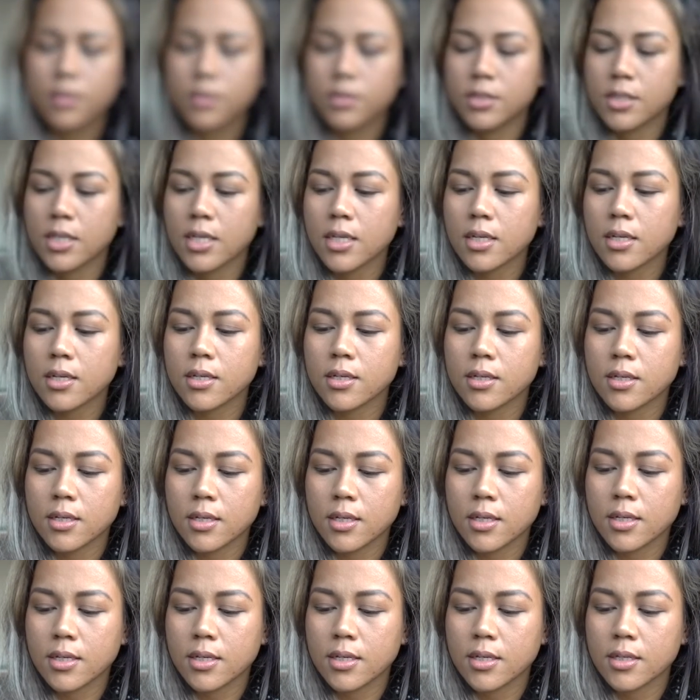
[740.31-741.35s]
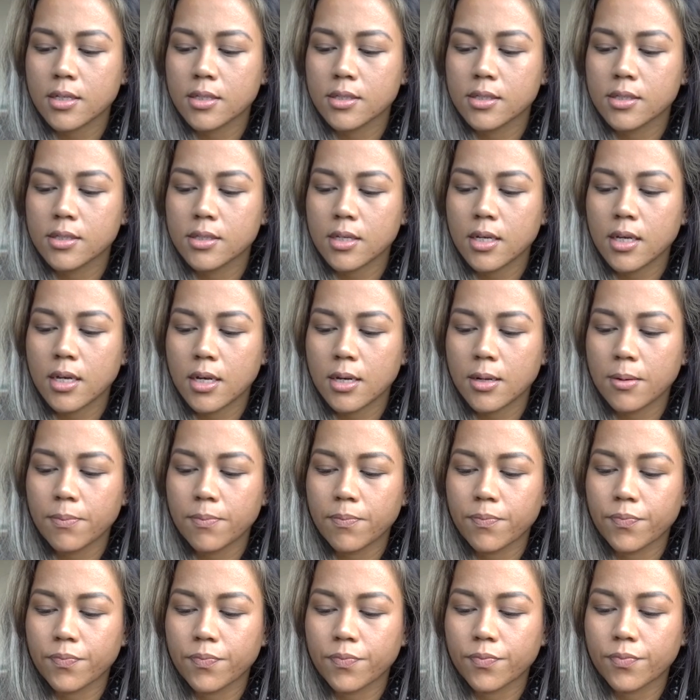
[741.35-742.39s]
Zinc is um,
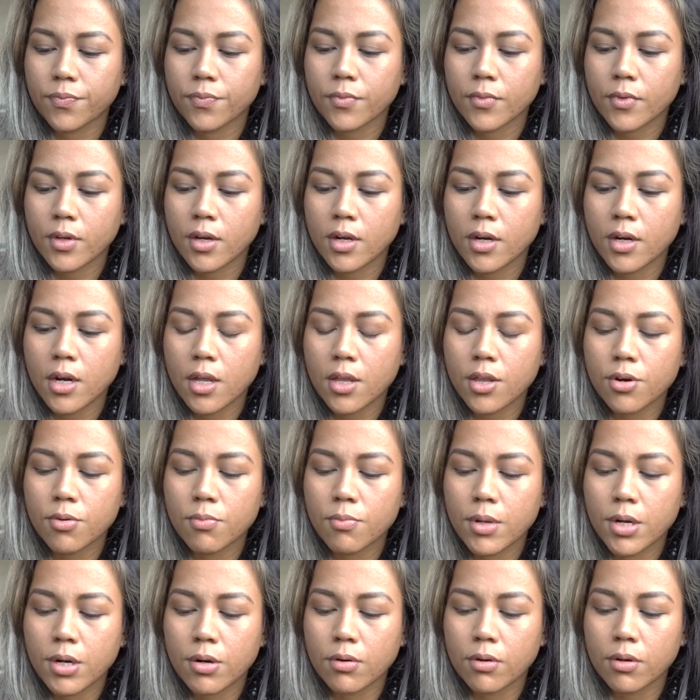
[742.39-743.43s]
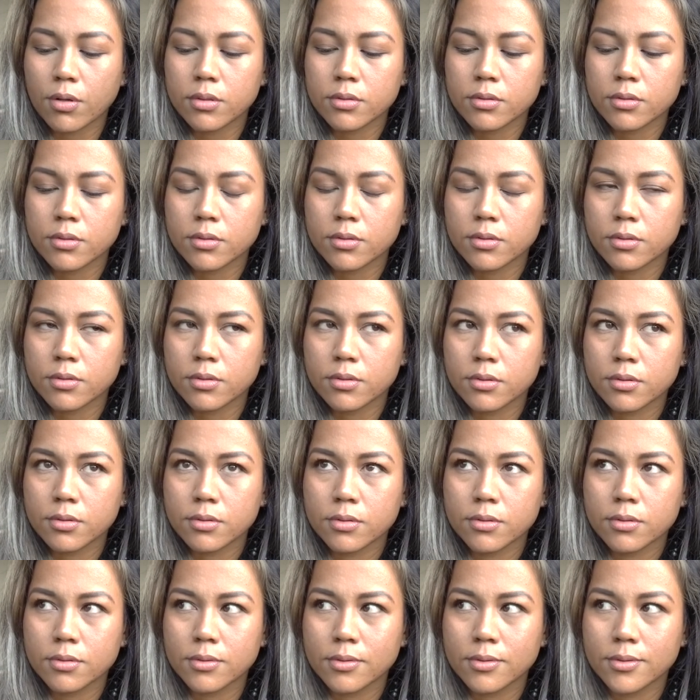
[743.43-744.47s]
another mineral,
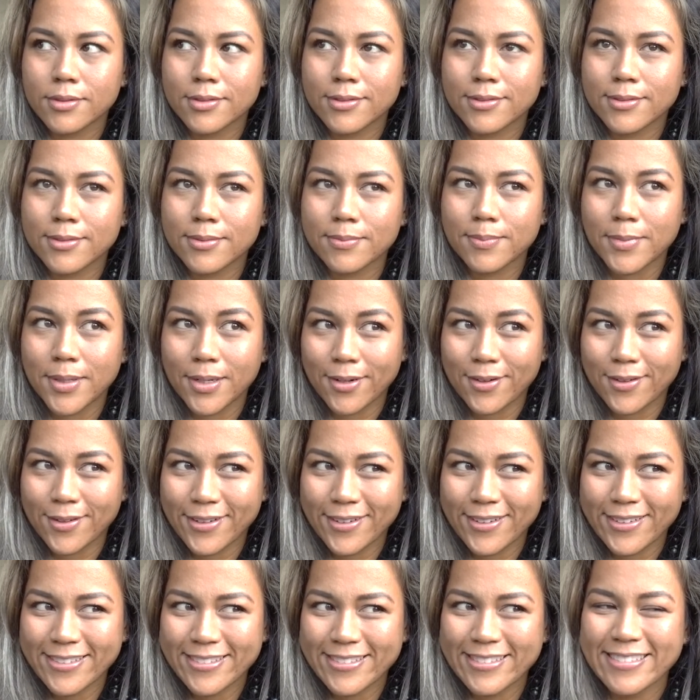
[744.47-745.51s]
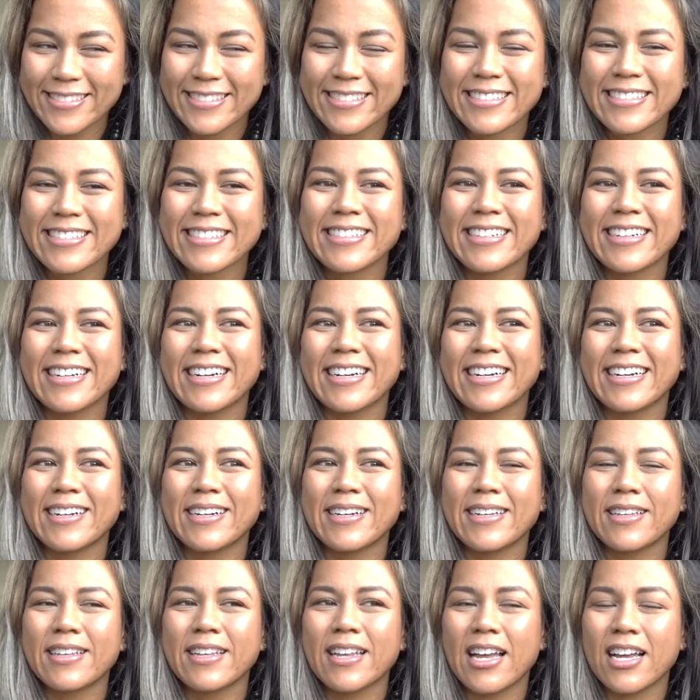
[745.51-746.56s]
mineral,
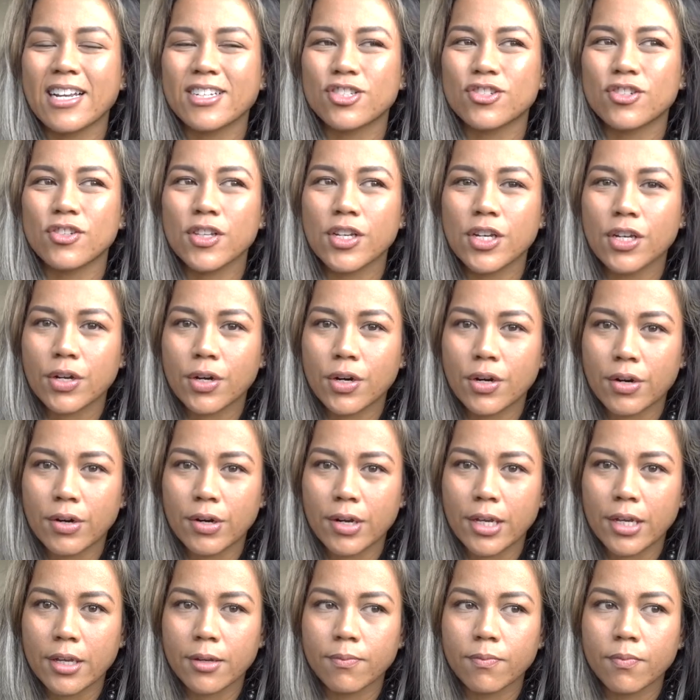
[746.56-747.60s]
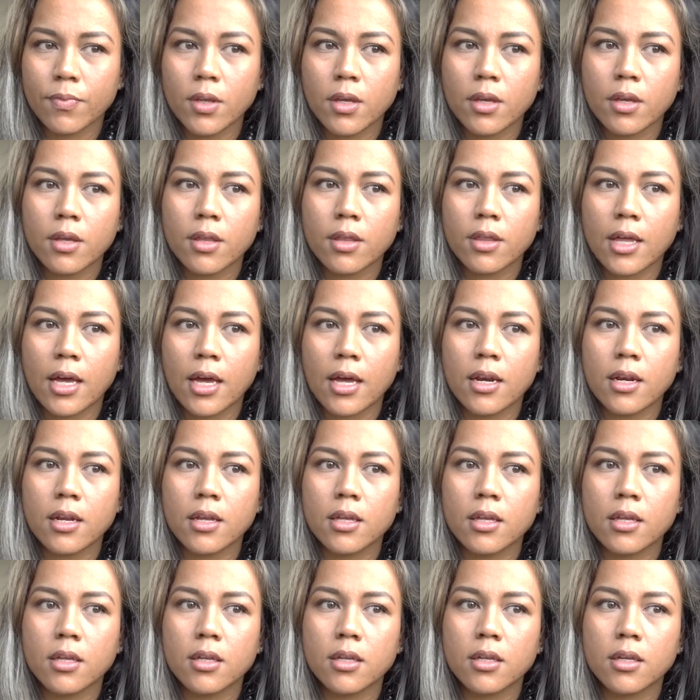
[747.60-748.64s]
uh, naturally occurring, that
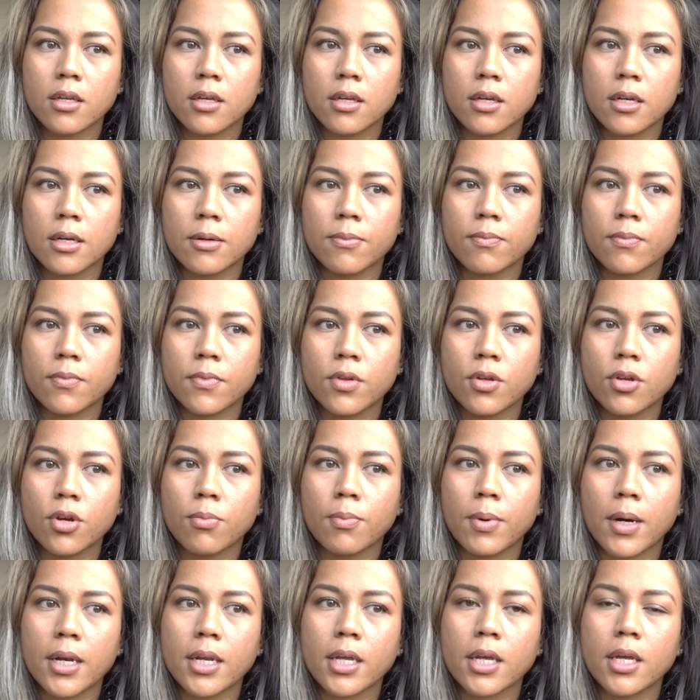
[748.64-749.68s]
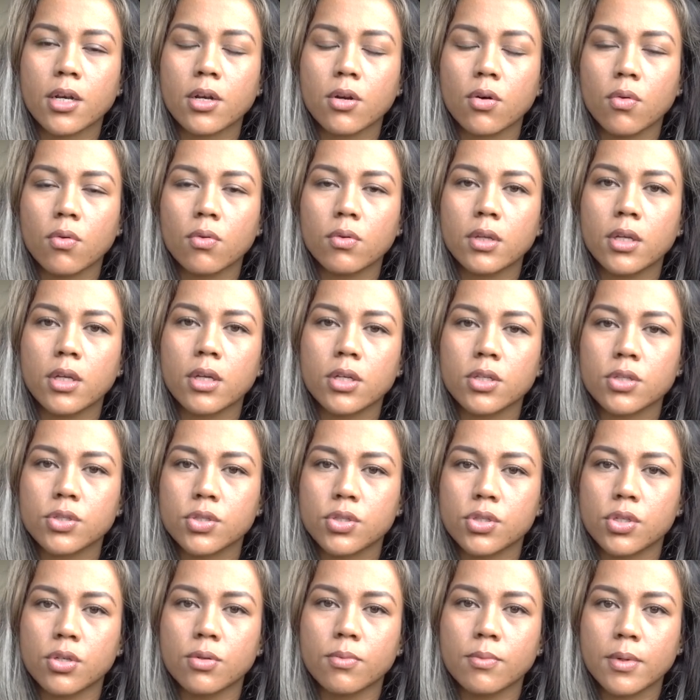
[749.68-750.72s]
um, your body can only
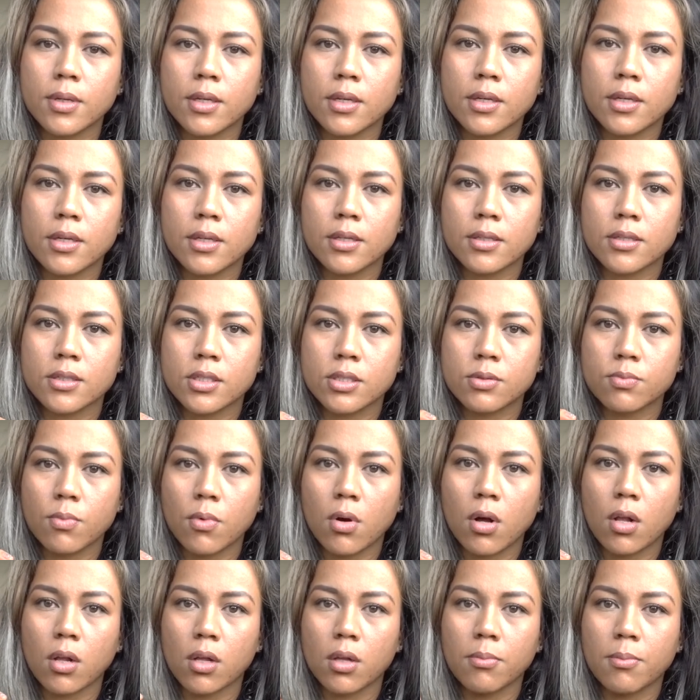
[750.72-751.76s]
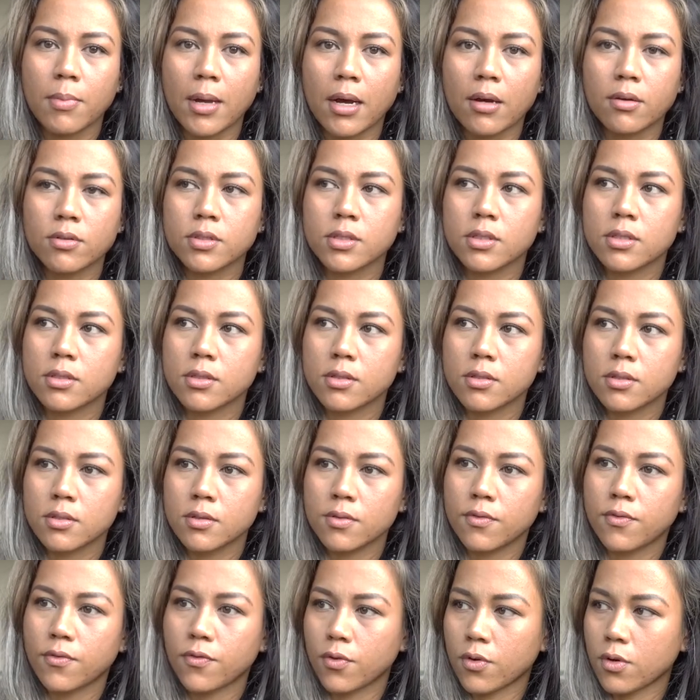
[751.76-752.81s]
consume in small amounts
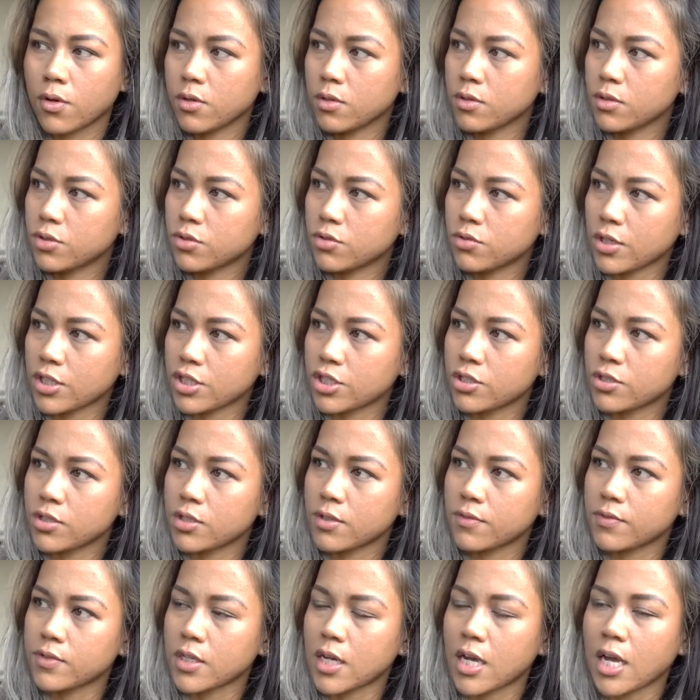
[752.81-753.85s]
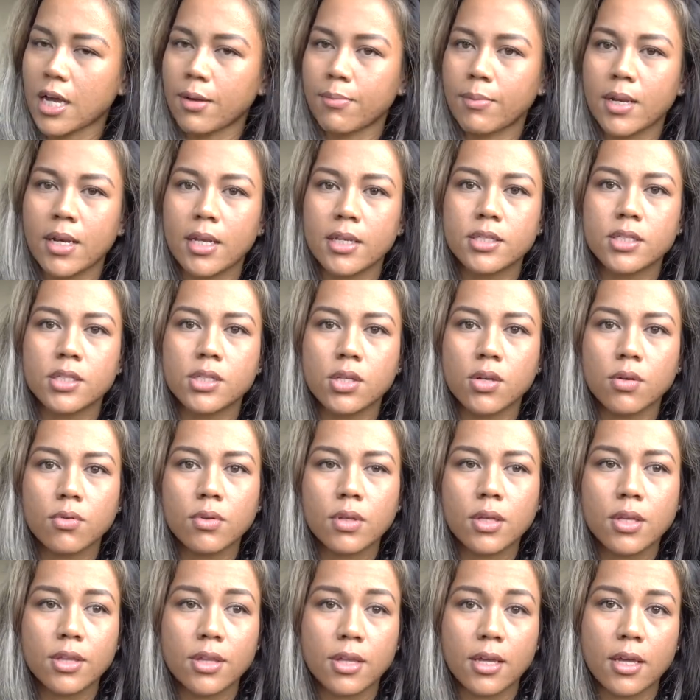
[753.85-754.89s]
for stretches of time, and it's the
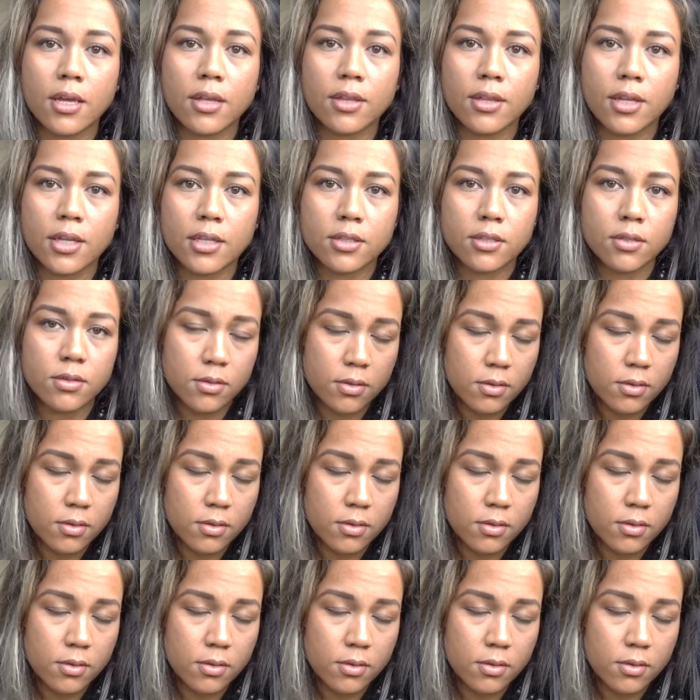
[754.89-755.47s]
only thing that,